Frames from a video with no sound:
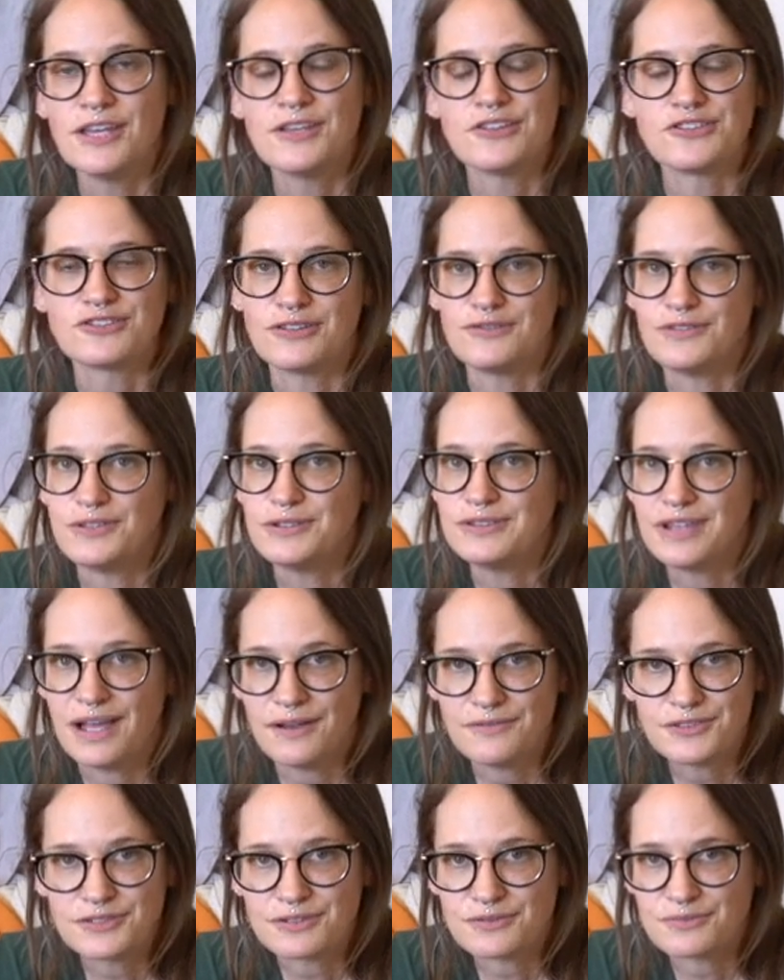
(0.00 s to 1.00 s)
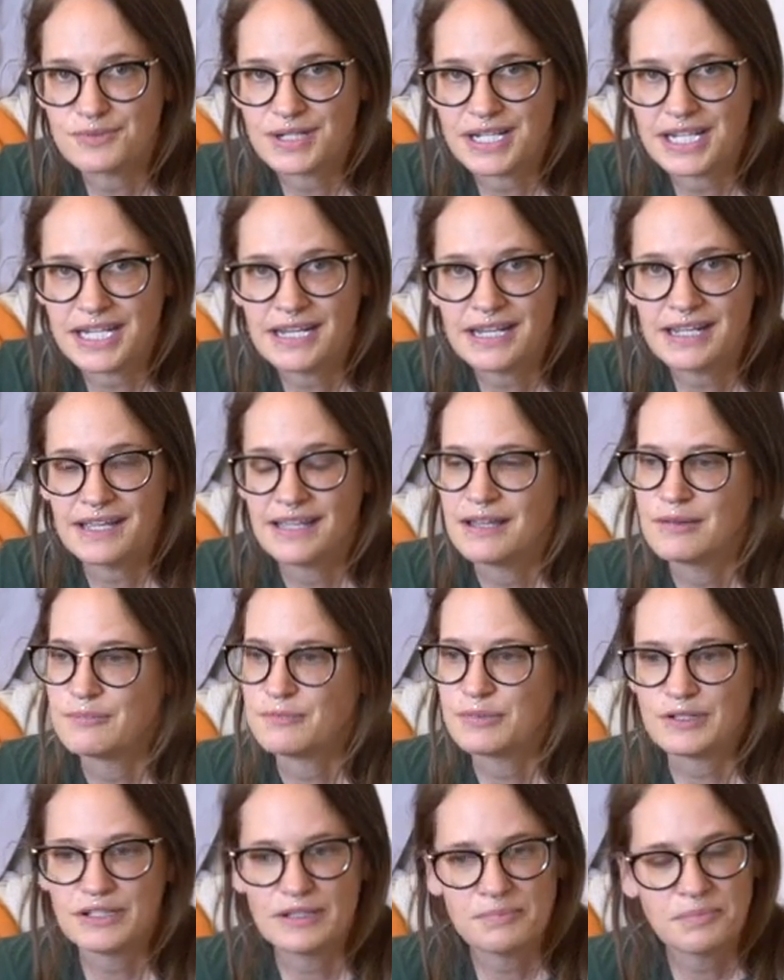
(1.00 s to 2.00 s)
So if you love to read,
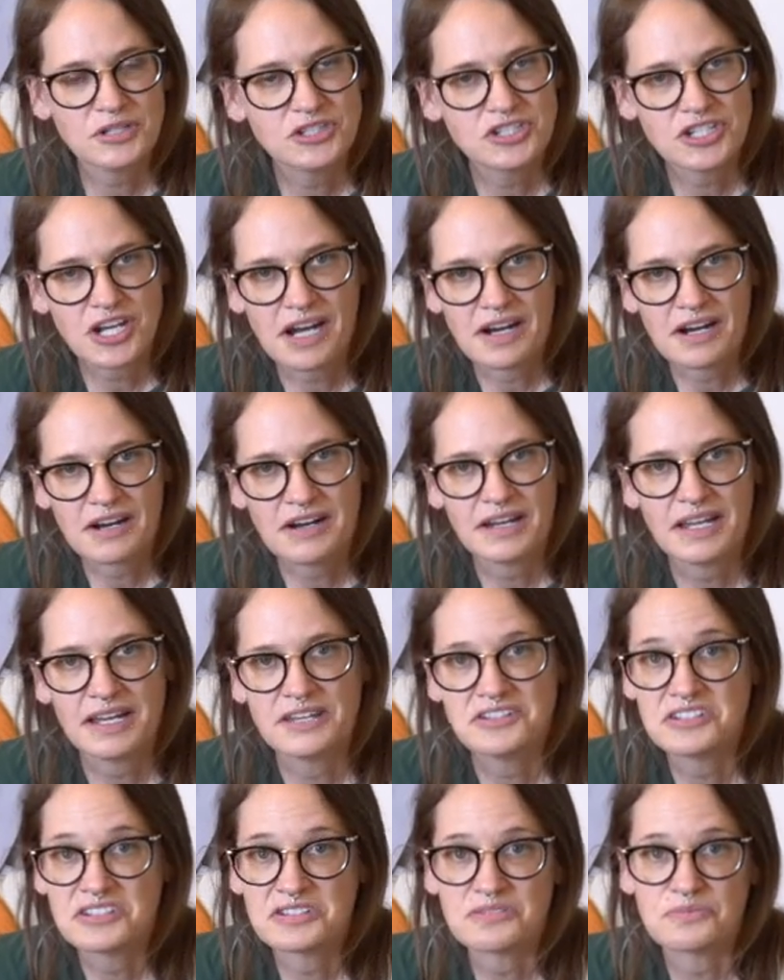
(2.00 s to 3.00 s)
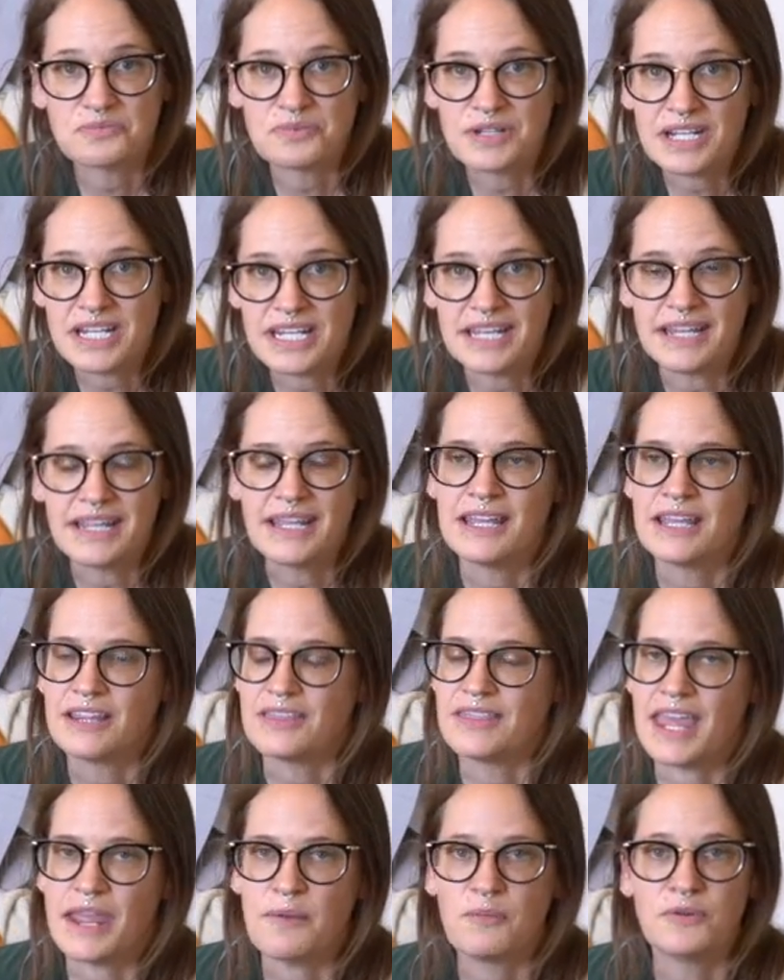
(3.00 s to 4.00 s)
pull up a chair and just read.
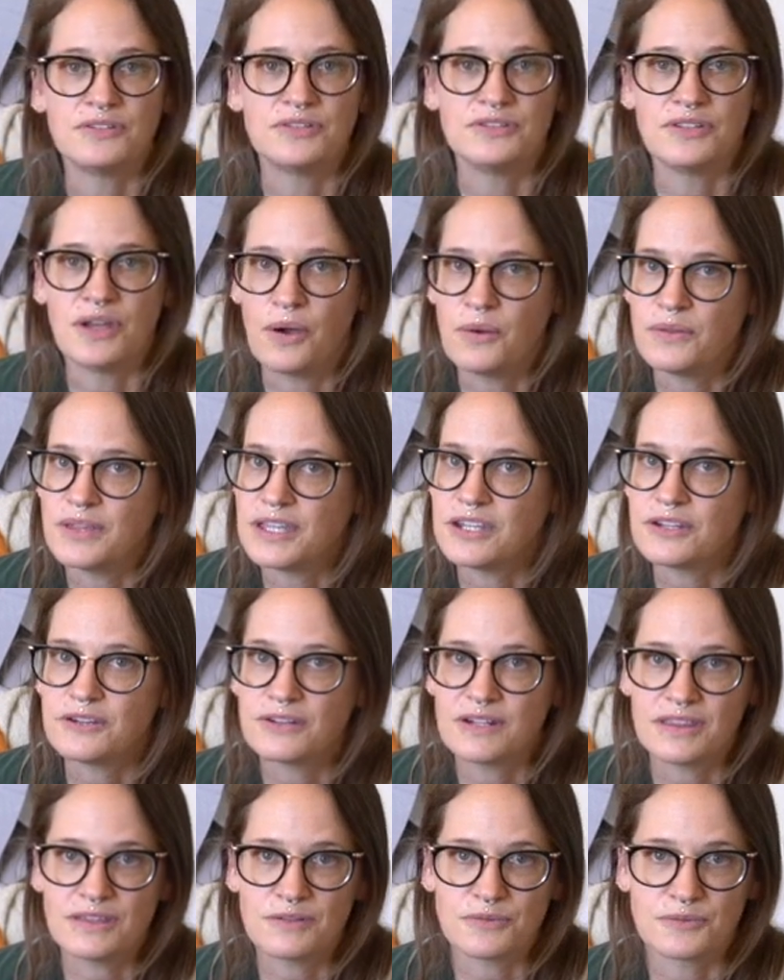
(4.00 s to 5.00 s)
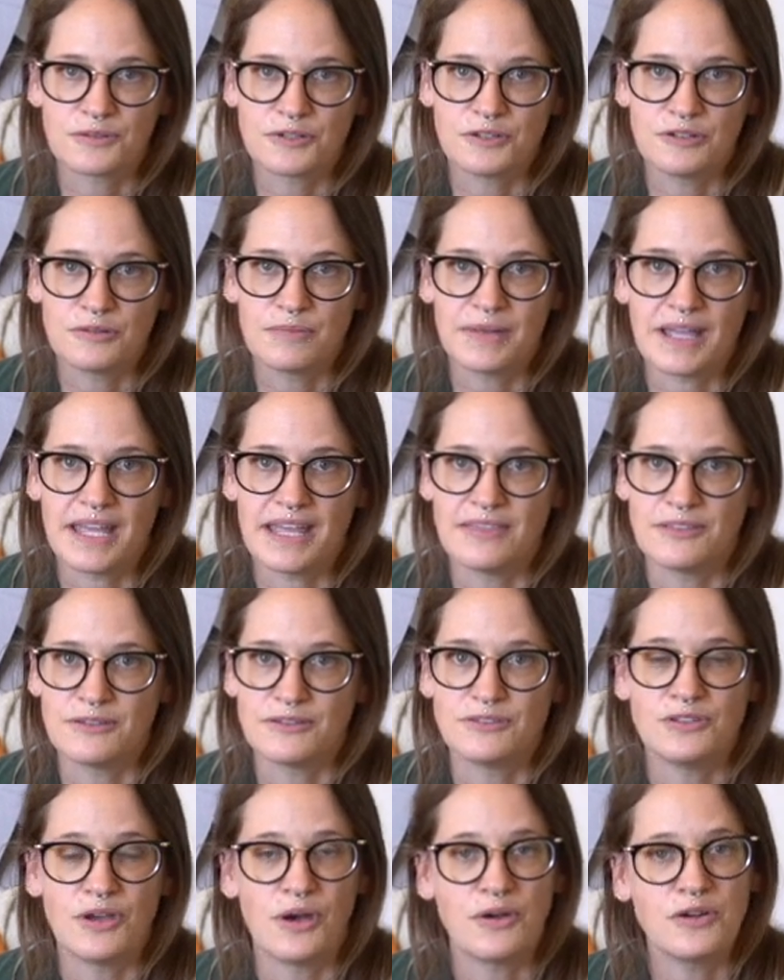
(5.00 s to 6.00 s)
They will know that you're in the room and
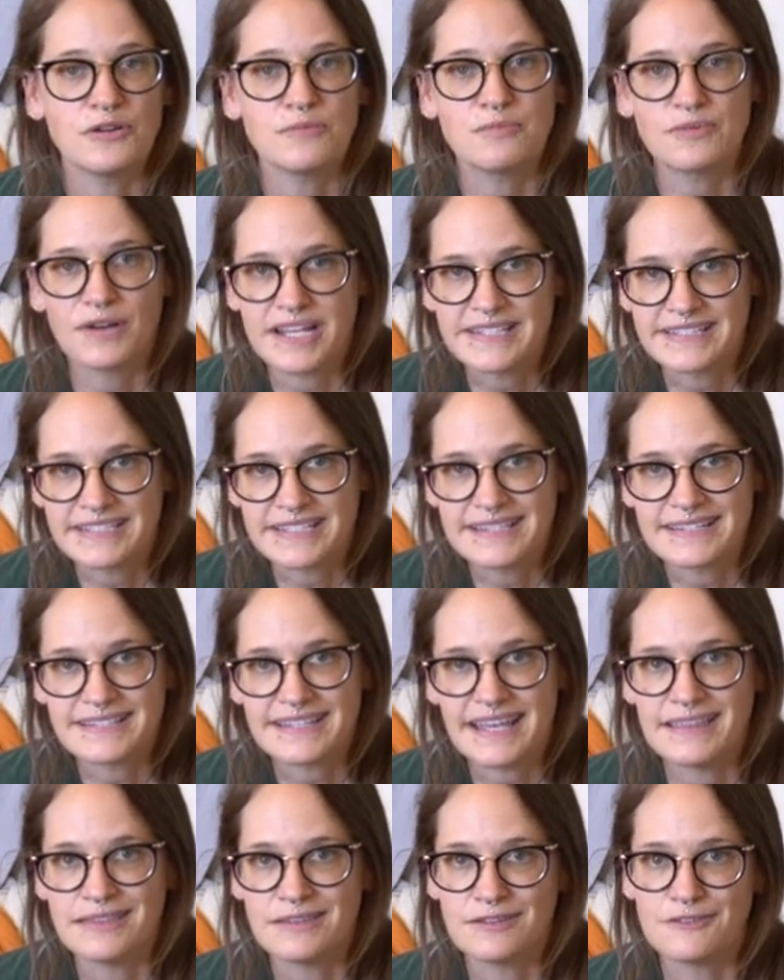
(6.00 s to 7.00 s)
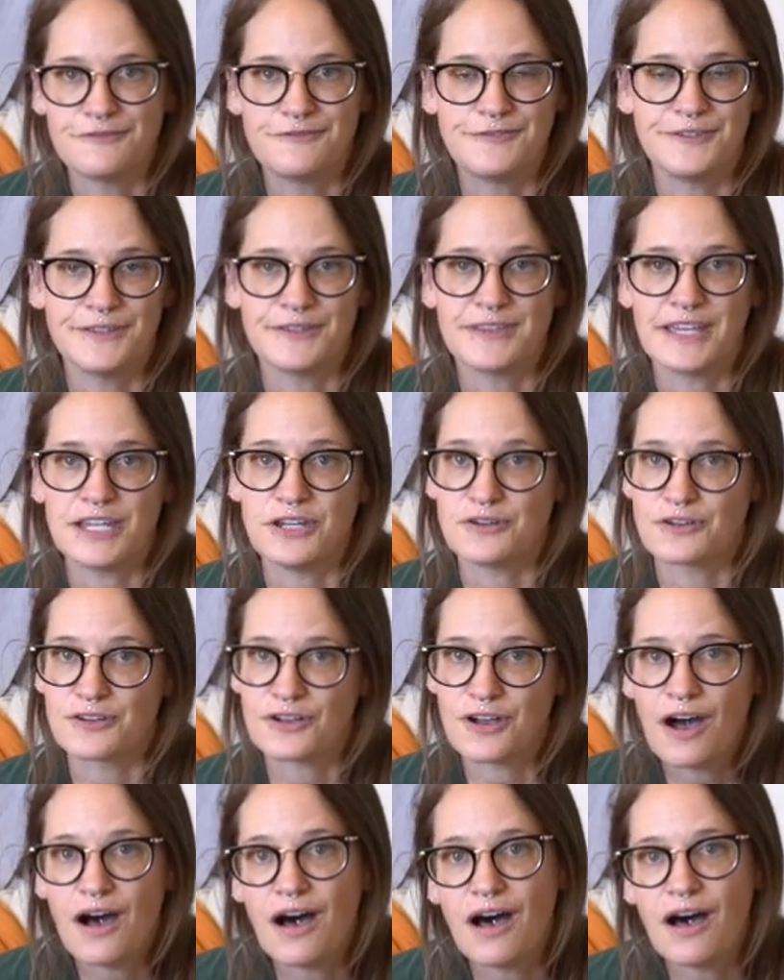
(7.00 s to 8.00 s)
they'll know your presence and they'll feel that you're
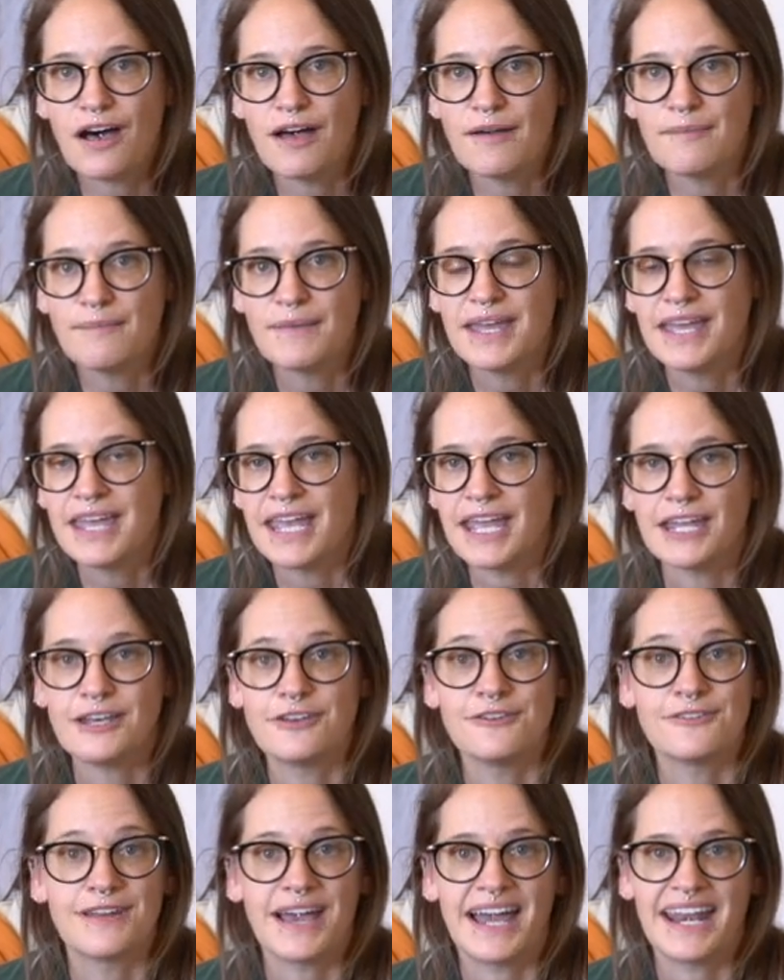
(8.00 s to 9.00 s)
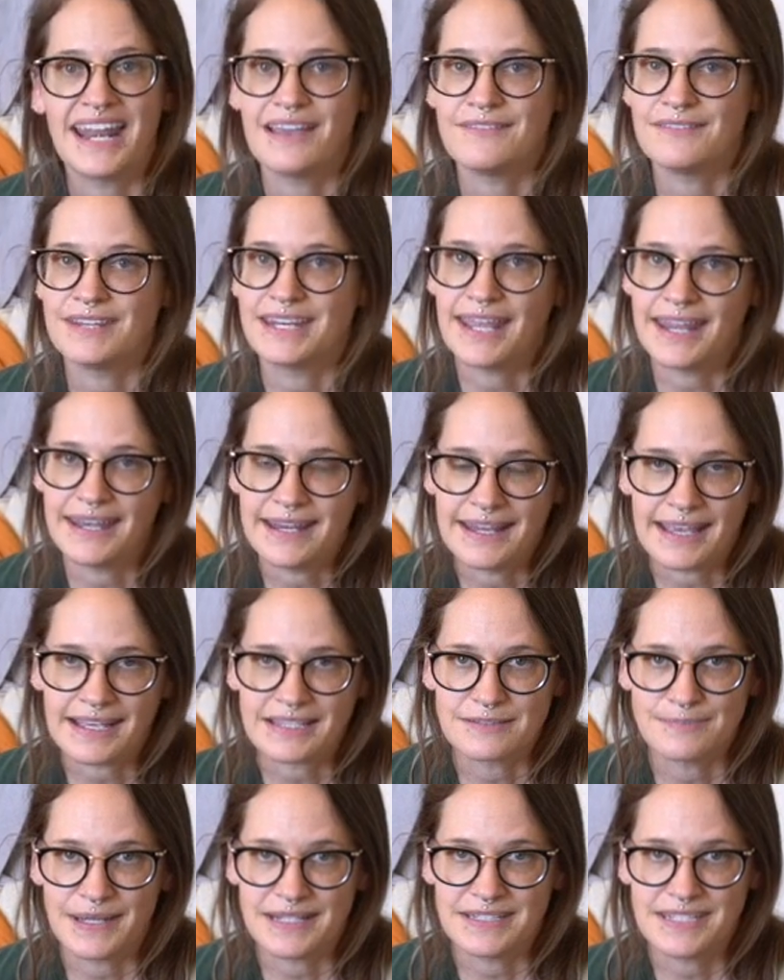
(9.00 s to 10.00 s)
calm and you're not having any
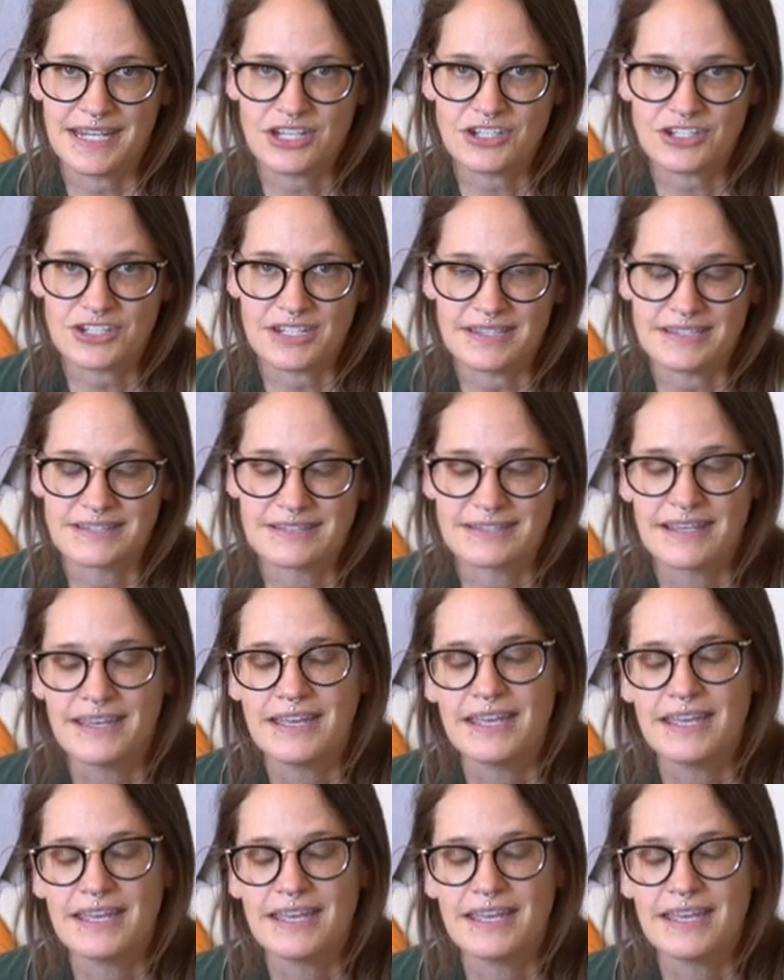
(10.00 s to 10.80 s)
expectations.